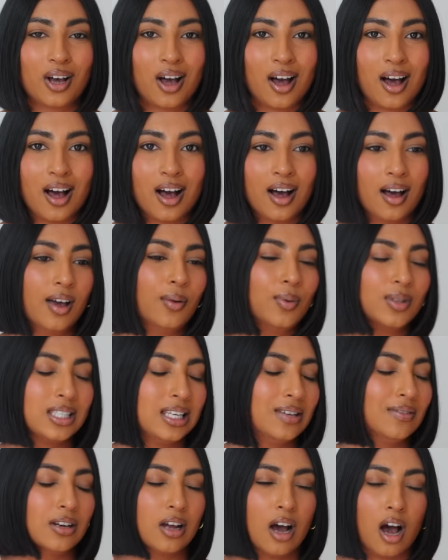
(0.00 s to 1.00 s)
the car, it
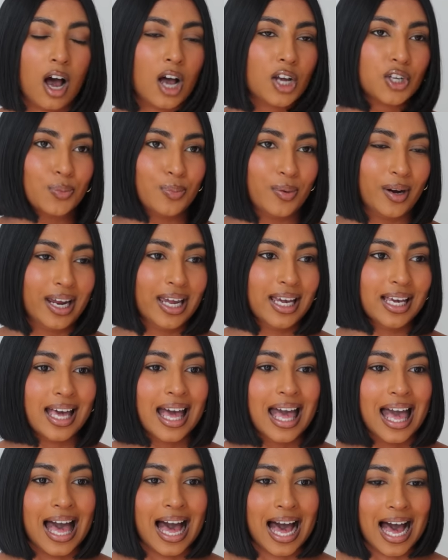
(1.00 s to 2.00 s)
wasn't even a harsh
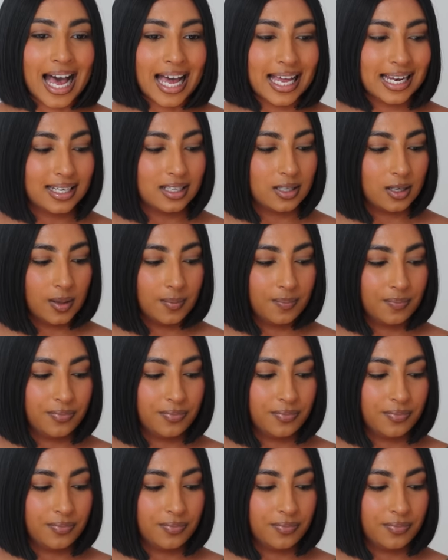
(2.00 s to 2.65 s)
break and